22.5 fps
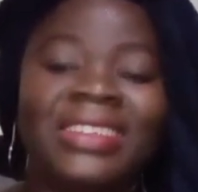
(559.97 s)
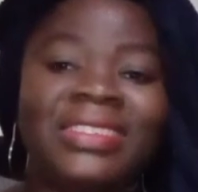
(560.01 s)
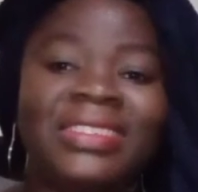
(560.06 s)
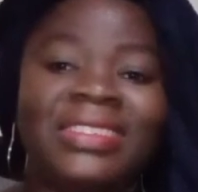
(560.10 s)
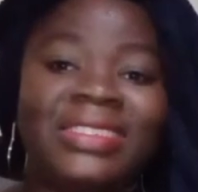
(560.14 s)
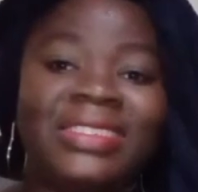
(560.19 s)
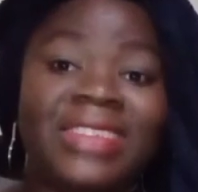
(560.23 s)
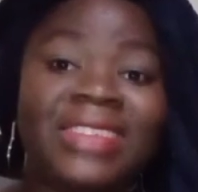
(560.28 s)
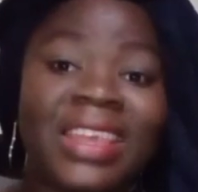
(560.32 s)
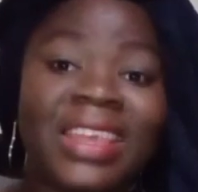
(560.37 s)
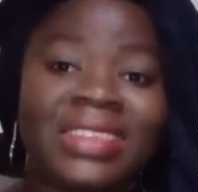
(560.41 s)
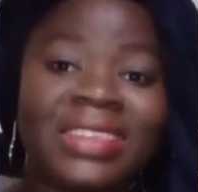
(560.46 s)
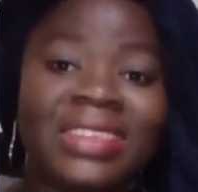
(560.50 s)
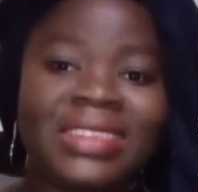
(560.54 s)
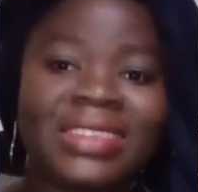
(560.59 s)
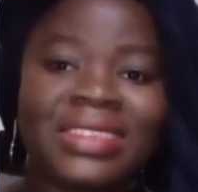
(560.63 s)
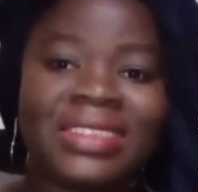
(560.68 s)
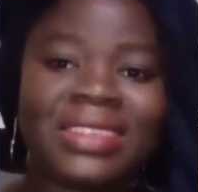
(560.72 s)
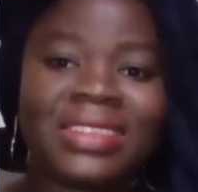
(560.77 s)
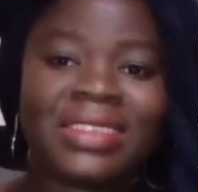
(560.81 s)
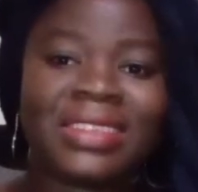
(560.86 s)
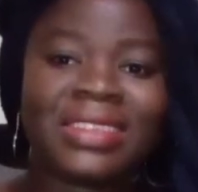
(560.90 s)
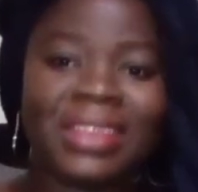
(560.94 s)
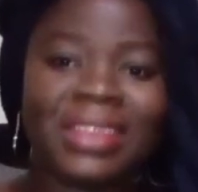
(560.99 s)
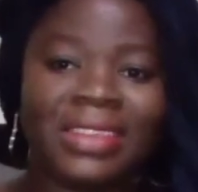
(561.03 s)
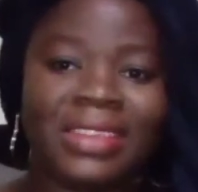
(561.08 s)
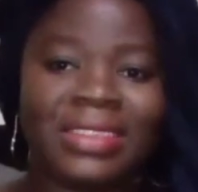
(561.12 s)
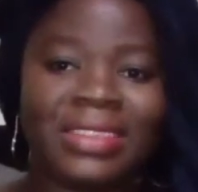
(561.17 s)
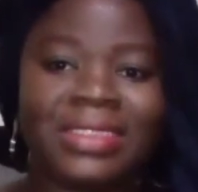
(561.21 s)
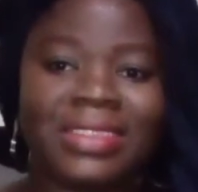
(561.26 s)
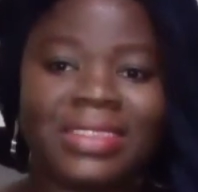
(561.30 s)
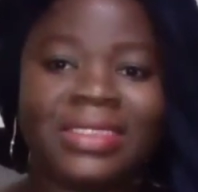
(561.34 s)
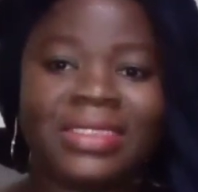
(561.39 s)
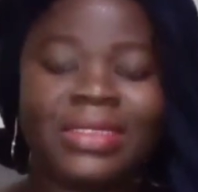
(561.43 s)
Just
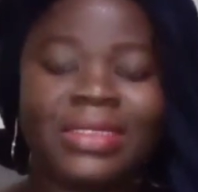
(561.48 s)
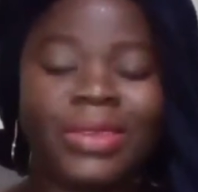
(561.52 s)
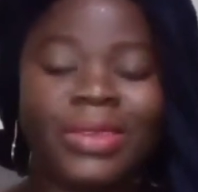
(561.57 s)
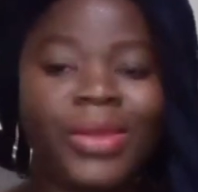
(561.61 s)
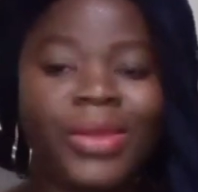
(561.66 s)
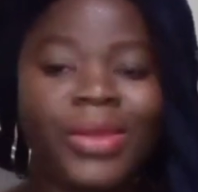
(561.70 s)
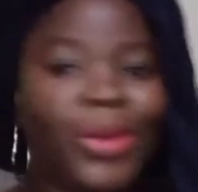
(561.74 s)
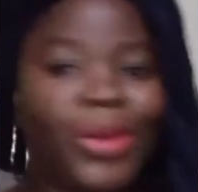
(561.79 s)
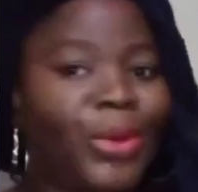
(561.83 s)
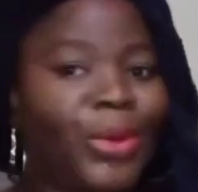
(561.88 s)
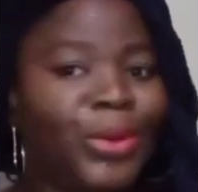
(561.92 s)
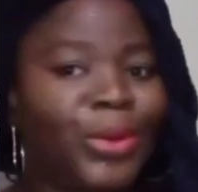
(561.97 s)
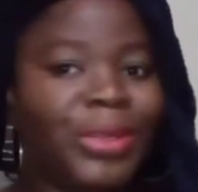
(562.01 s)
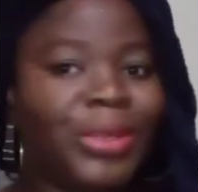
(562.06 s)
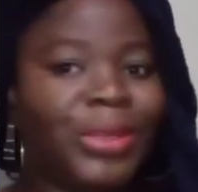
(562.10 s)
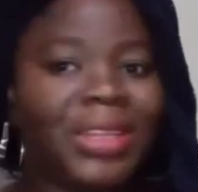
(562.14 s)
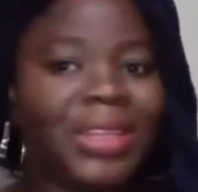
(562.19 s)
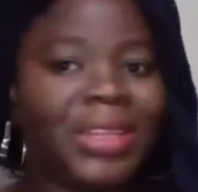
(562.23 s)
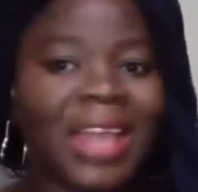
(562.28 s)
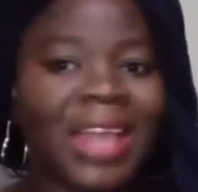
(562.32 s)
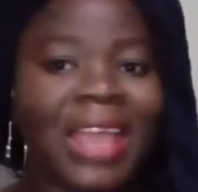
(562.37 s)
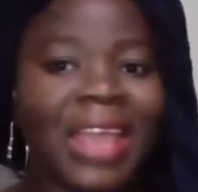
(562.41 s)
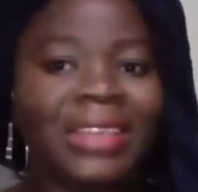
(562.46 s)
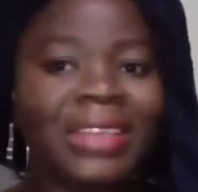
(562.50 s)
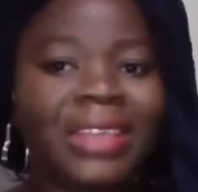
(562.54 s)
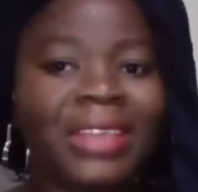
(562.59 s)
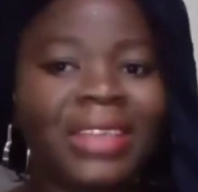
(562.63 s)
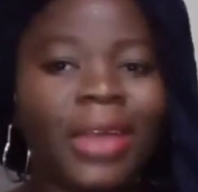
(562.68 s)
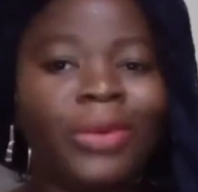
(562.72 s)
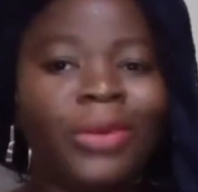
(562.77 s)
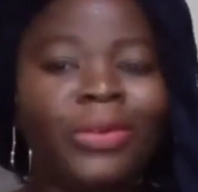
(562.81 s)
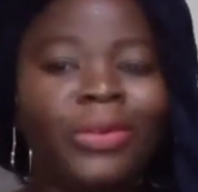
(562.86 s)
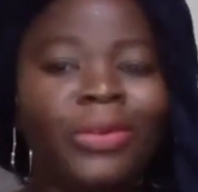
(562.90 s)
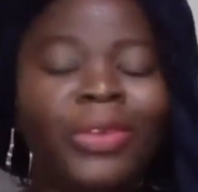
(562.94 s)
sit or lie
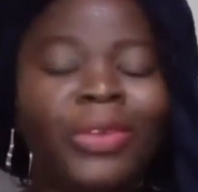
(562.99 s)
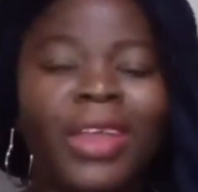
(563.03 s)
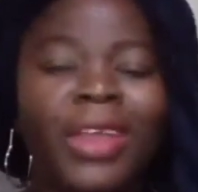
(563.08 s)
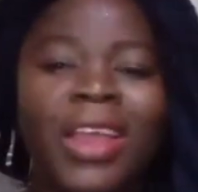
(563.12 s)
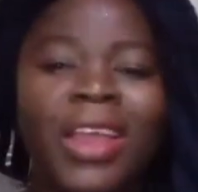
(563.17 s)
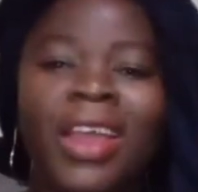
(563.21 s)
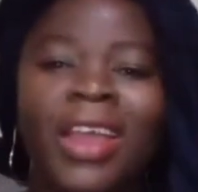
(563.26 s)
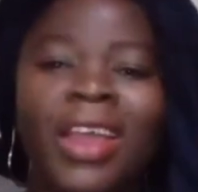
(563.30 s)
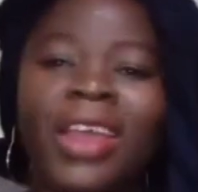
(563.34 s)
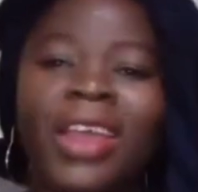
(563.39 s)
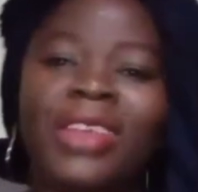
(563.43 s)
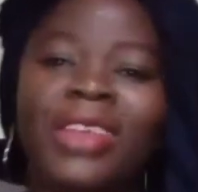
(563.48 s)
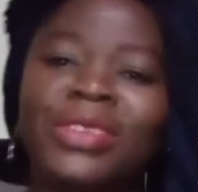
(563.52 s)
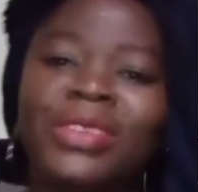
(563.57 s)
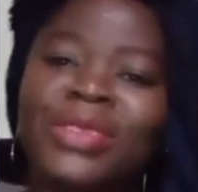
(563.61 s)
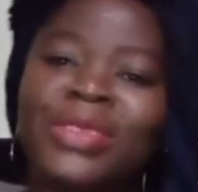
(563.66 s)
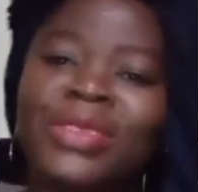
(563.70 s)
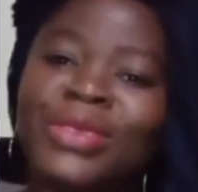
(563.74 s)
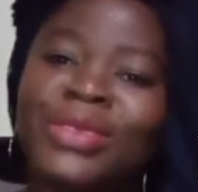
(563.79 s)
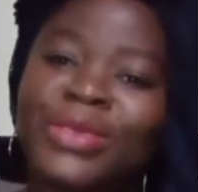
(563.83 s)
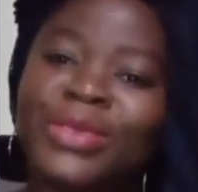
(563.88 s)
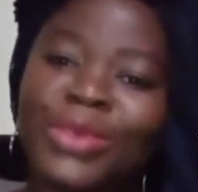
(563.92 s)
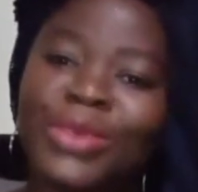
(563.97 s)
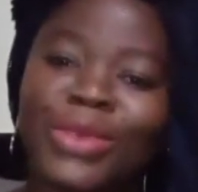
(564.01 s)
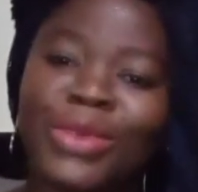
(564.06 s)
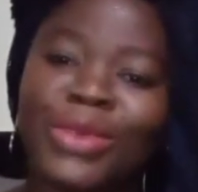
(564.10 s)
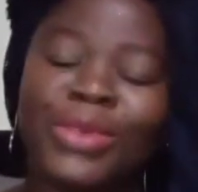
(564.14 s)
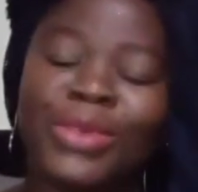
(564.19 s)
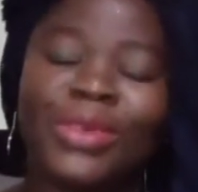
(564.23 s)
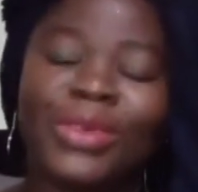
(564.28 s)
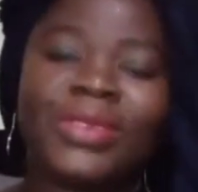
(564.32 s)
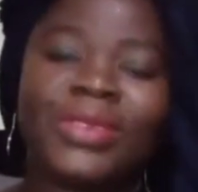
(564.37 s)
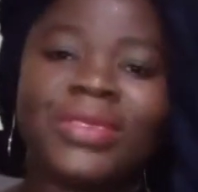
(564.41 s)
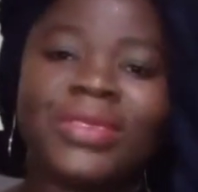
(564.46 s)
down and soak
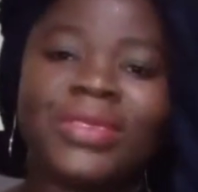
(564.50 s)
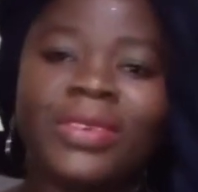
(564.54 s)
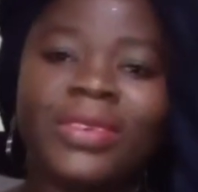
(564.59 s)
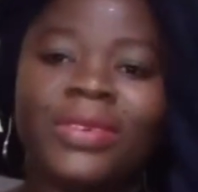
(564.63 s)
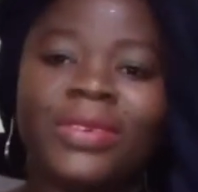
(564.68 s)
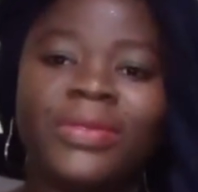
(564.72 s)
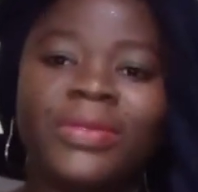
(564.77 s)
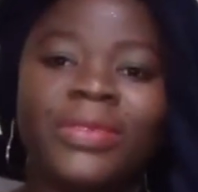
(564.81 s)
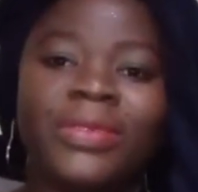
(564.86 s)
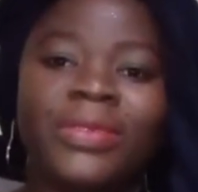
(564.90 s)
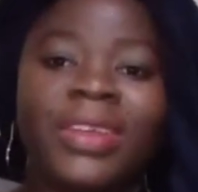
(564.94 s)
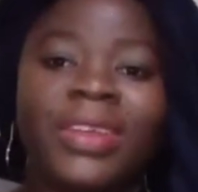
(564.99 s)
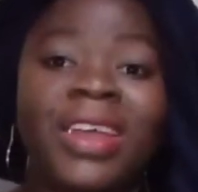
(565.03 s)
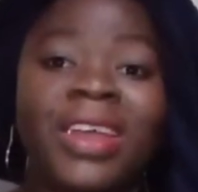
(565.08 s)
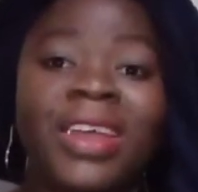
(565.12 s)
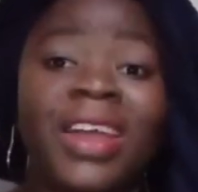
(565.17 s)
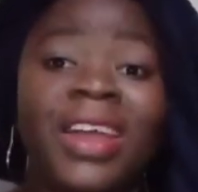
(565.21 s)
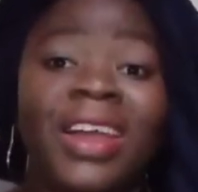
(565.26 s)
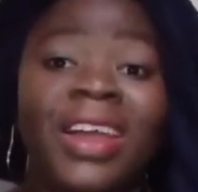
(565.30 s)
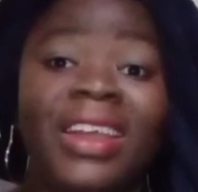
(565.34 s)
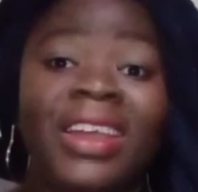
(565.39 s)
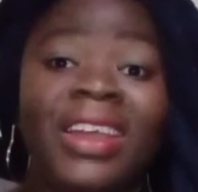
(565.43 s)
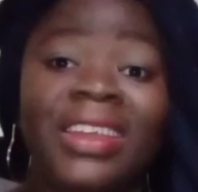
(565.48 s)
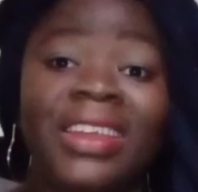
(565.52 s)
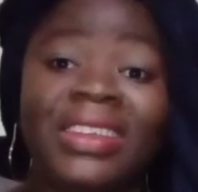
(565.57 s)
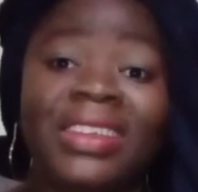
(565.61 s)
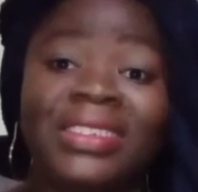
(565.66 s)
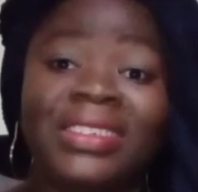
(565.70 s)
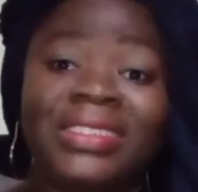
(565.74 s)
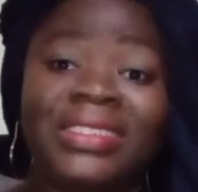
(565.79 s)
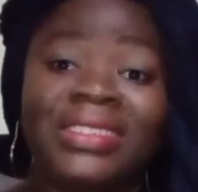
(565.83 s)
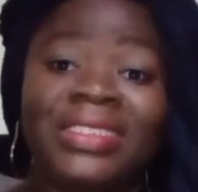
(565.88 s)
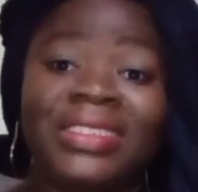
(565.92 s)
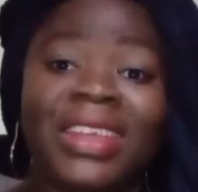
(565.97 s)
yourself
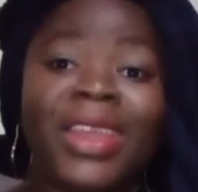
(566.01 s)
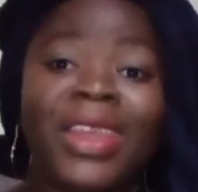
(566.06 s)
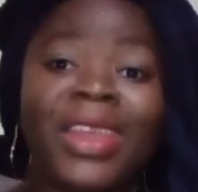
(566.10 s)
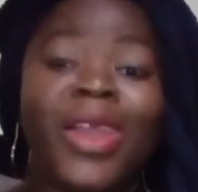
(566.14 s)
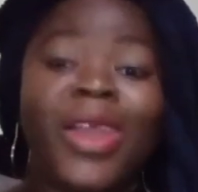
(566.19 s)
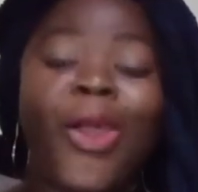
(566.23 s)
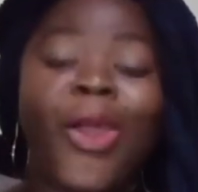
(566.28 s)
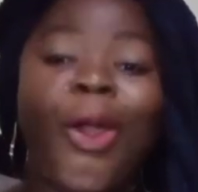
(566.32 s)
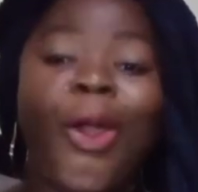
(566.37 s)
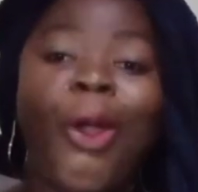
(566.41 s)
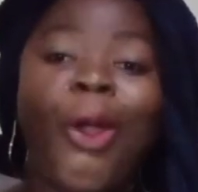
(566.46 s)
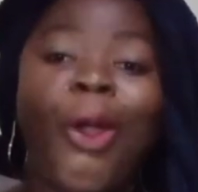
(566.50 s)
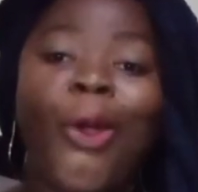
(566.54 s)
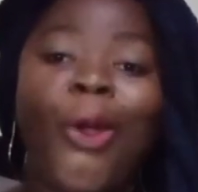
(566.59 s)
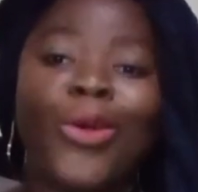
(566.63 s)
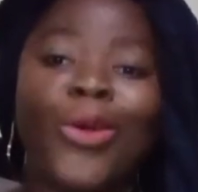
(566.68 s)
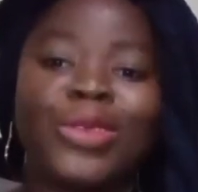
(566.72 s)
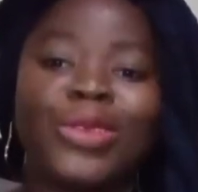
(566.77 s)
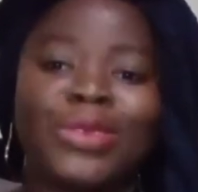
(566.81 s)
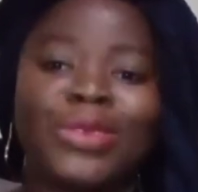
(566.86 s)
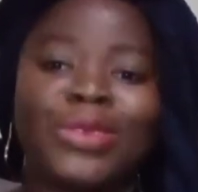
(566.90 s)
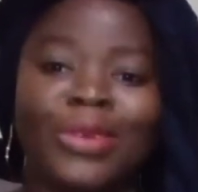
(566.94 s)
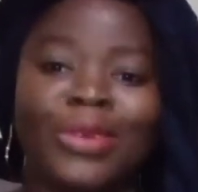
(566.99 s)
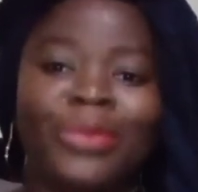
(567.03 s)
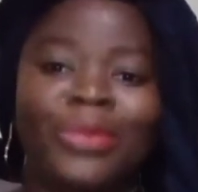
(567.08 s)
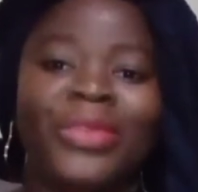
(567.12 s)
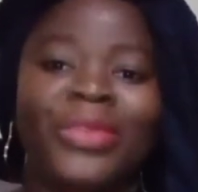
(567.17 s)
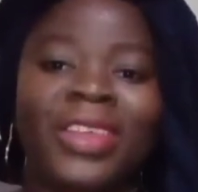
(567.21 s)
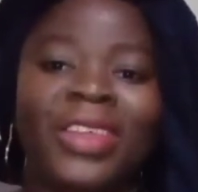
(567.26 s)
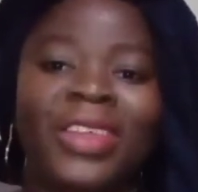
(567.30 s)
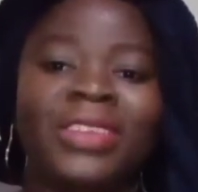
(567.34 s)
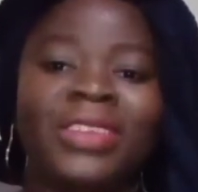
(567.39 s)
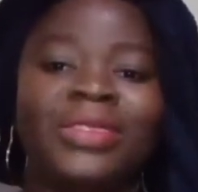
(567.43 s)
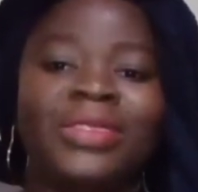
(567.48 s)
in the
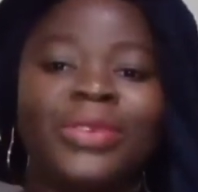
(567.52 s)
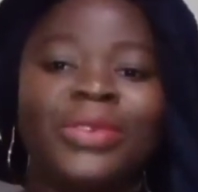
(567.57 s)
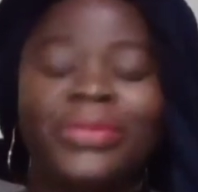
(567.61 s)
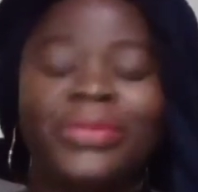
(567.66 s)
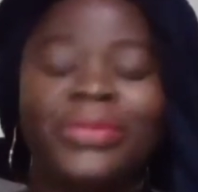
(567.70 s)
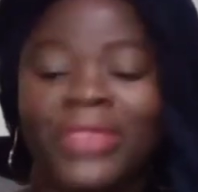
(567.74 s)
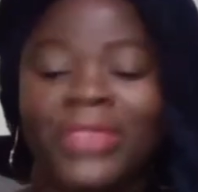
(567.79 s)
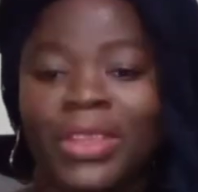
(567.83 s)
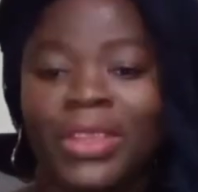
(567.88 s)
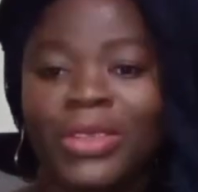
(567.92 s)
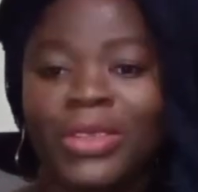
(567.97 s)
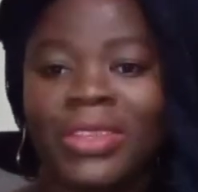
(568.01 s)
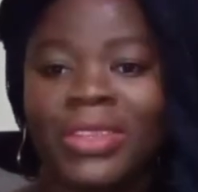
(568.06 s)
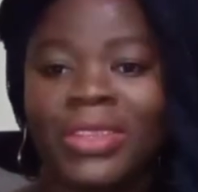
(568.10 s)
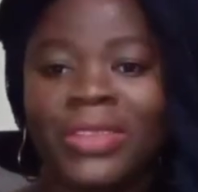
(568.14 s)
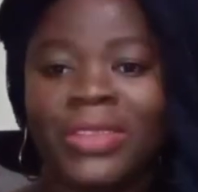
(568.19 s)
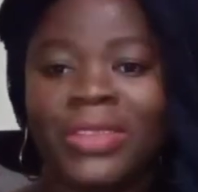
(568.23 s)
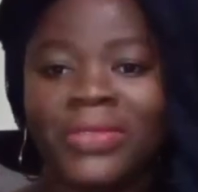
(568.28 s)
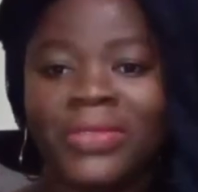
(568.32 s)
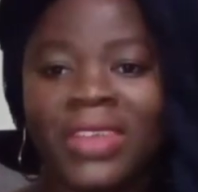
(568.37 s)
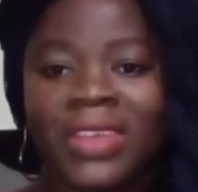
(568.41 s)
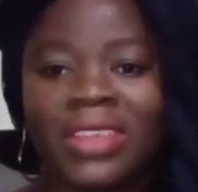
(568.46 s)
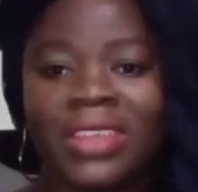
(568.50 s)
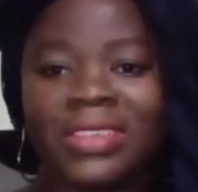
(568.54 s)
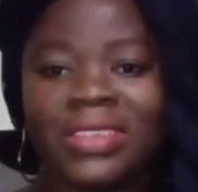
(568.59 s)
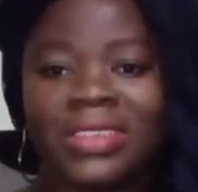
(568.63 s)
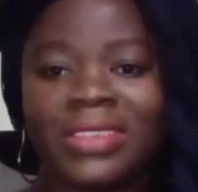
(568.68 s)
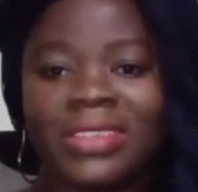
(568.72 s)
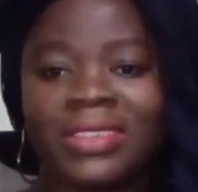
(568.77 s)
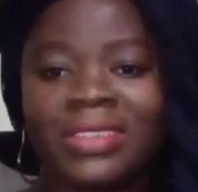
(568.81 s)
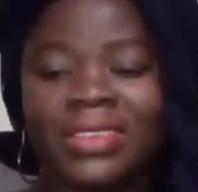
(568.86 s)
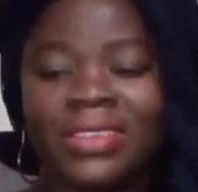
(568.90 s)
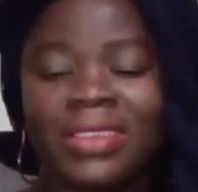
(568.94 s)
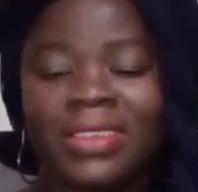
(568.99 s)
awesomeness of the
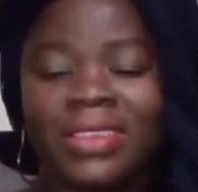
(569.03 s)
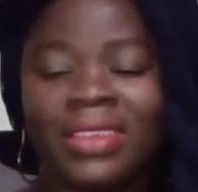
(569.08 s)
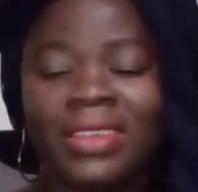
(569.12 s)
universe.